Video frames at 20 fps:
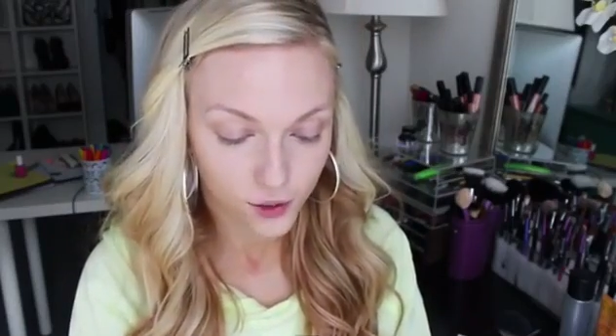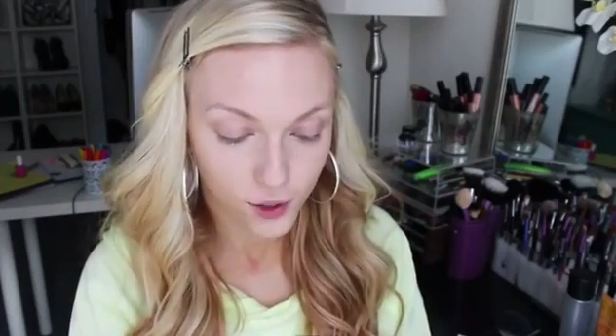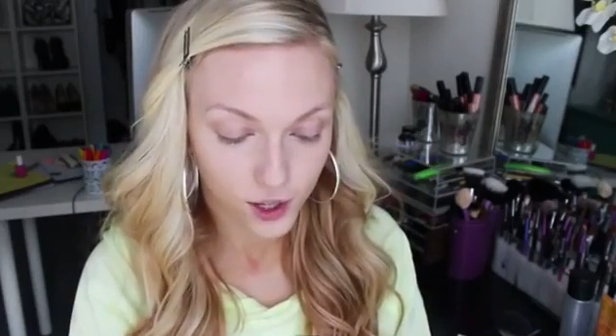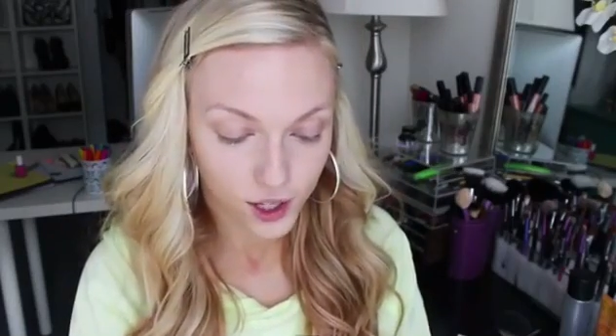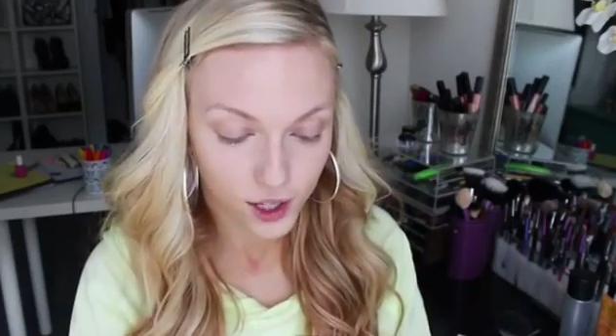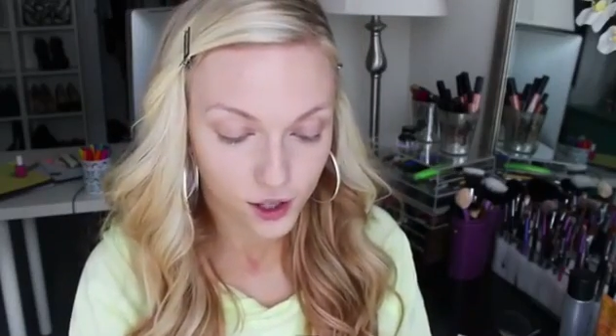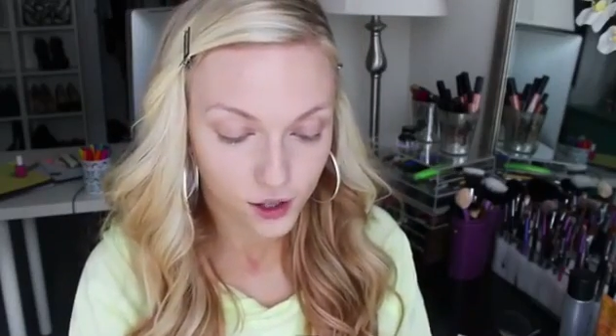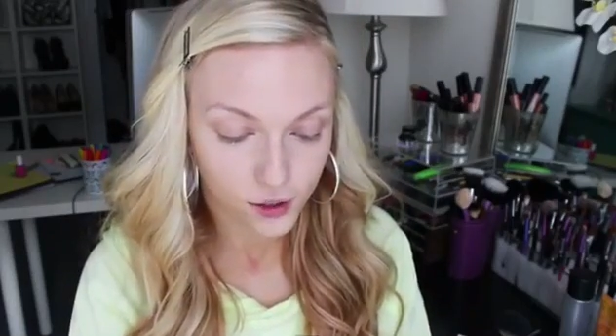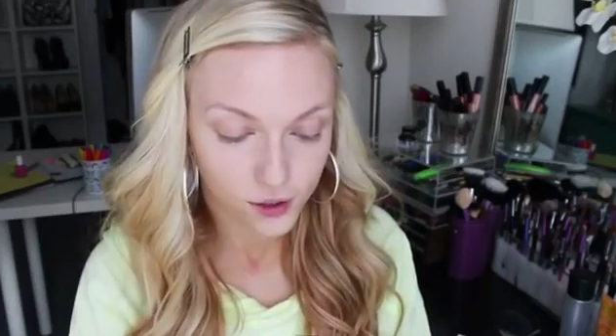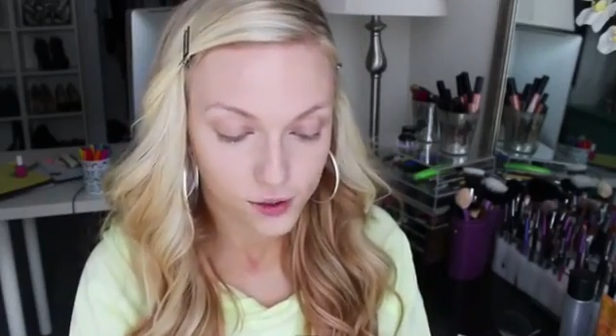You
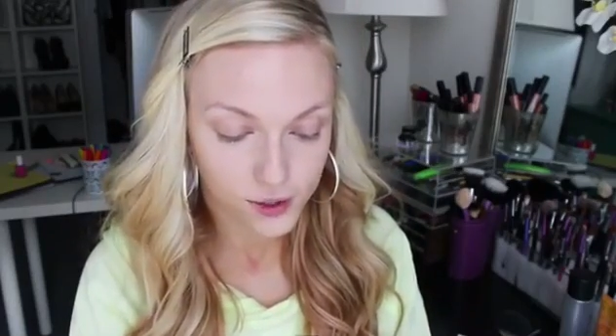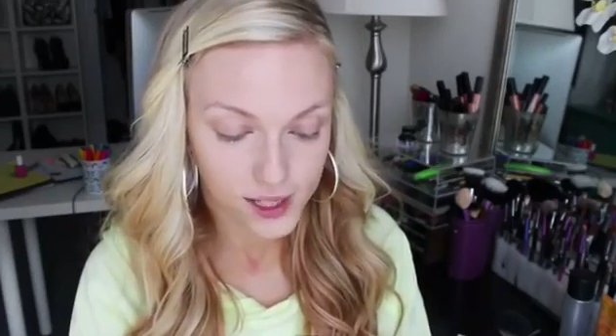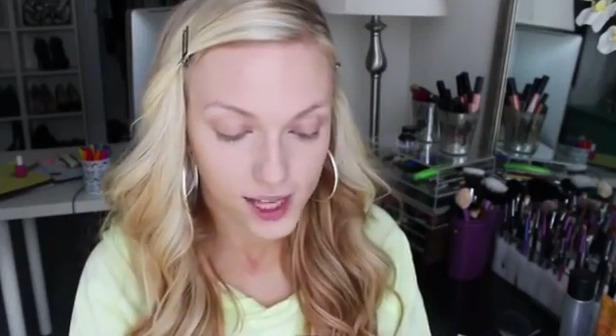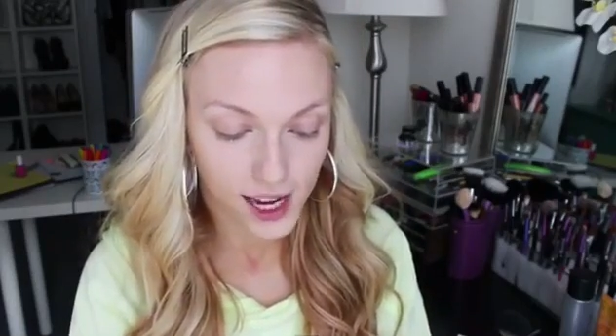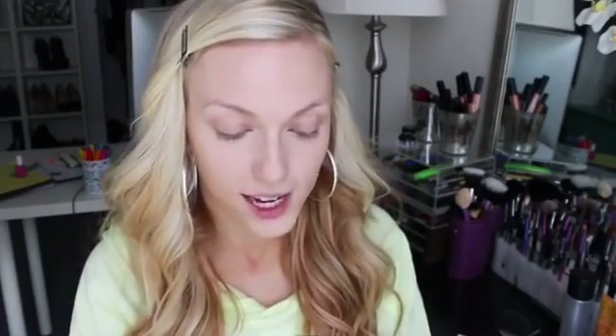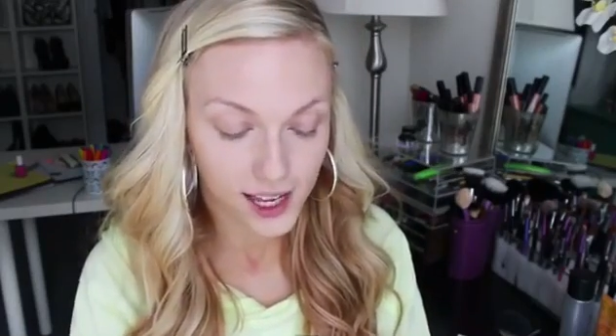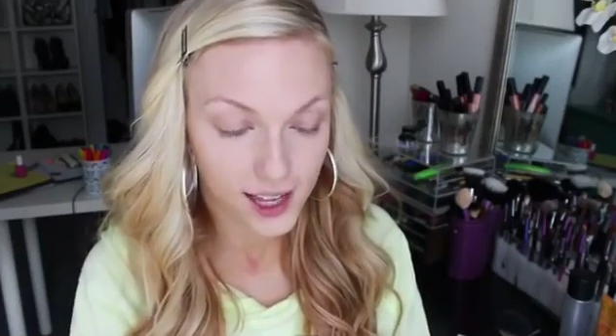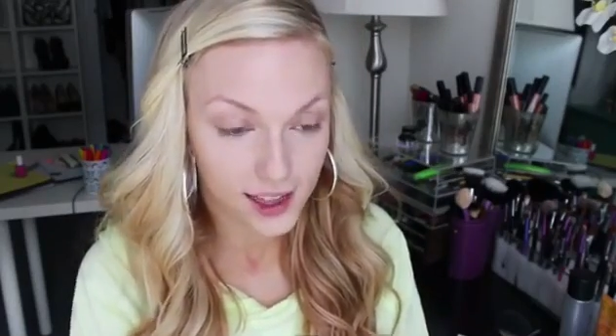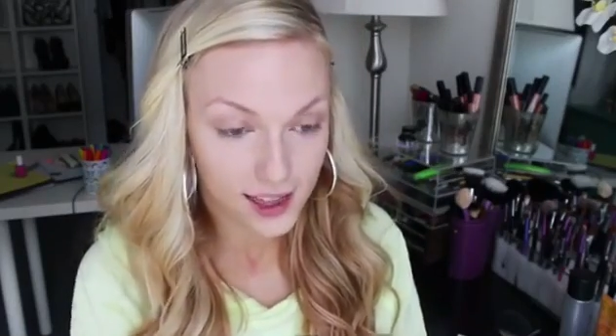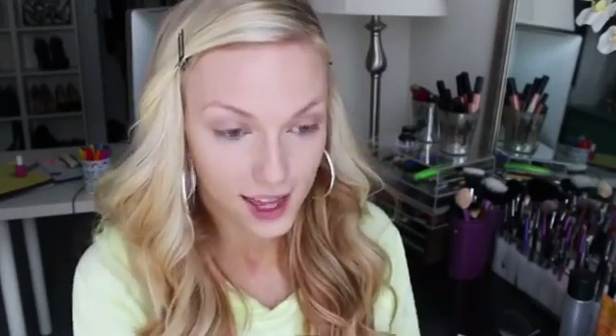could use
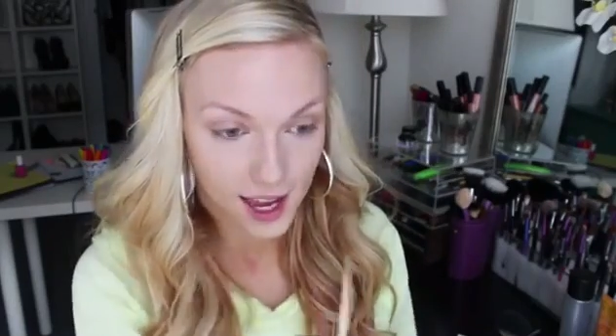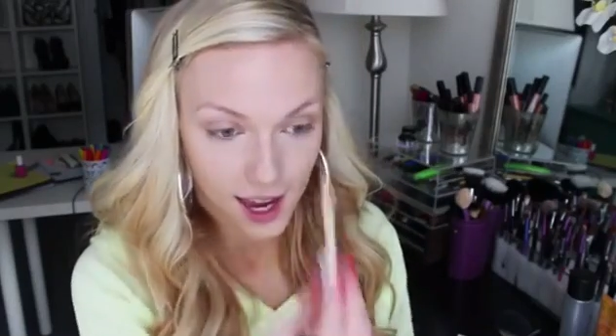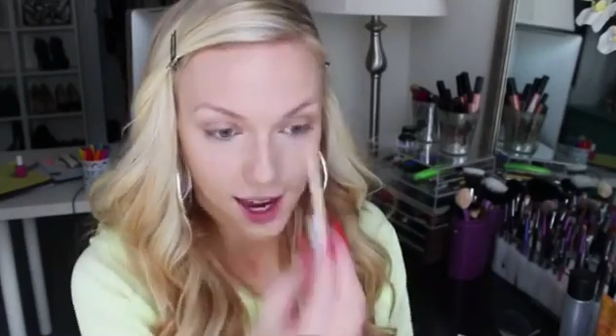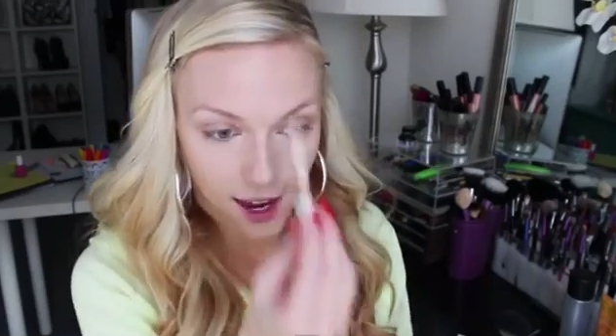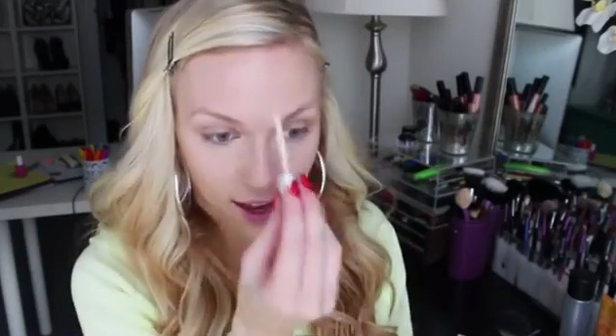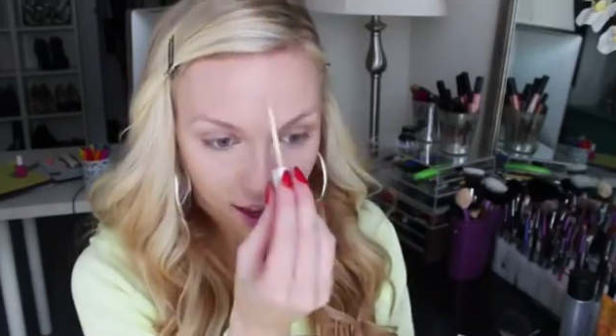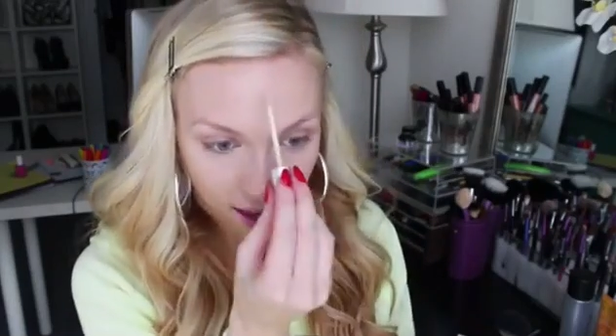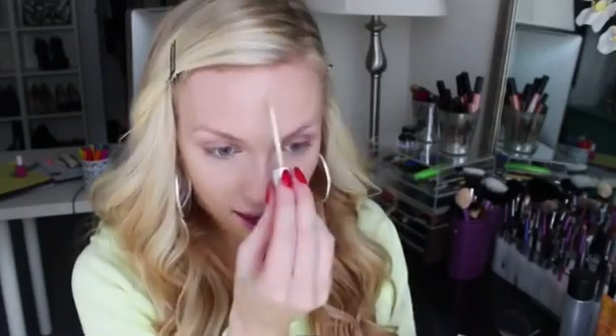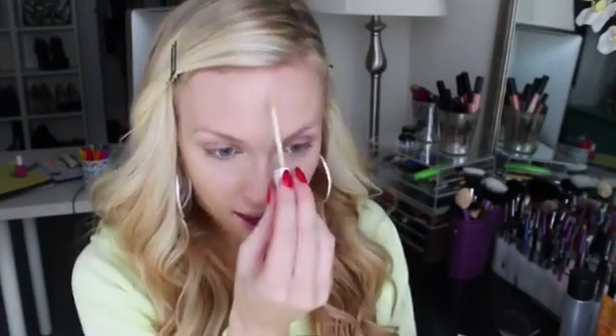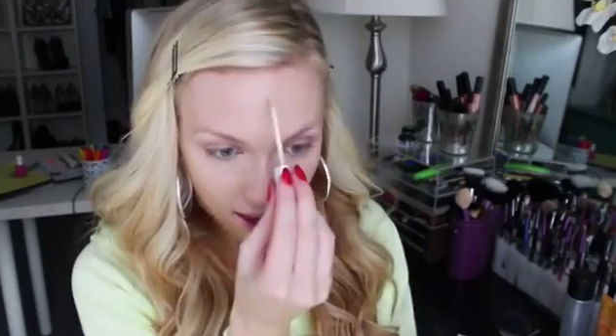
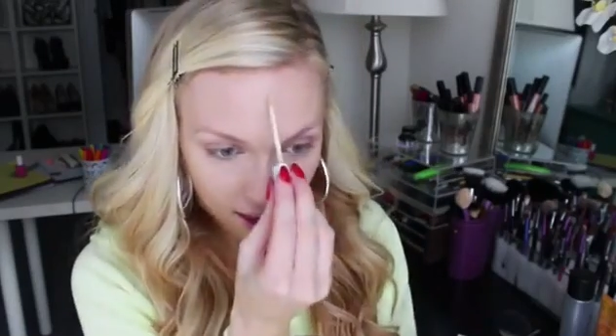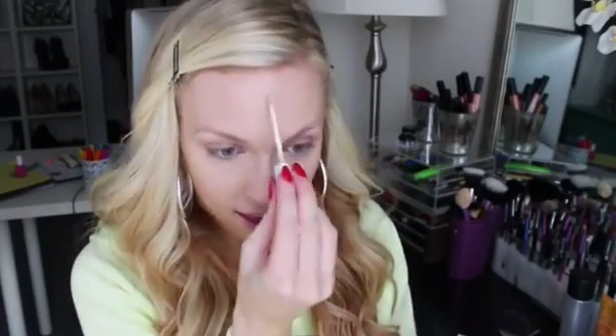anything